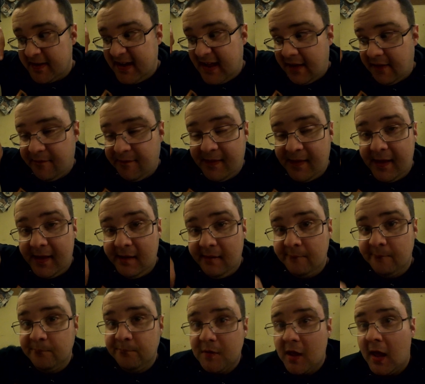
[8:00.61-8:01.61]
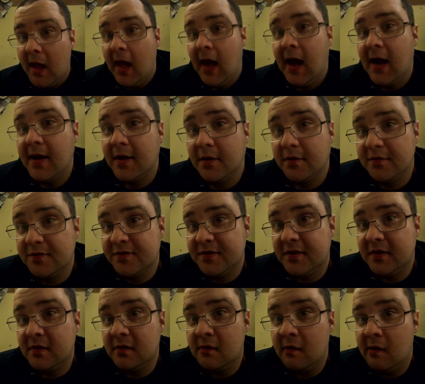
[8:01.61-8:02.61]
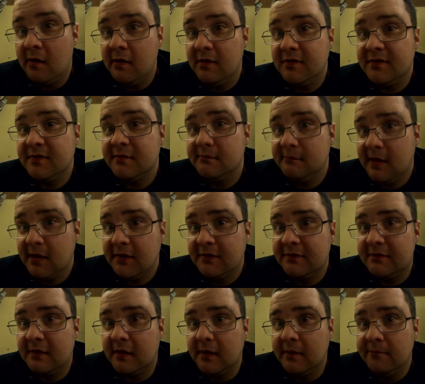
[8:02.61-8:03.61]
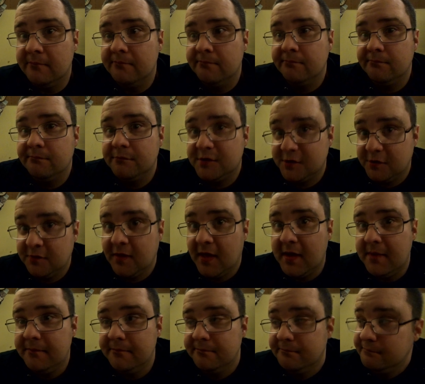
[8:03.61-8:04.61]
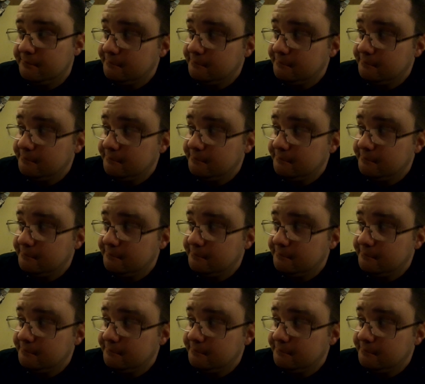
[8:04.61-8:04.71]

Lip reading: down there, and I'll see you guys next time. Till then,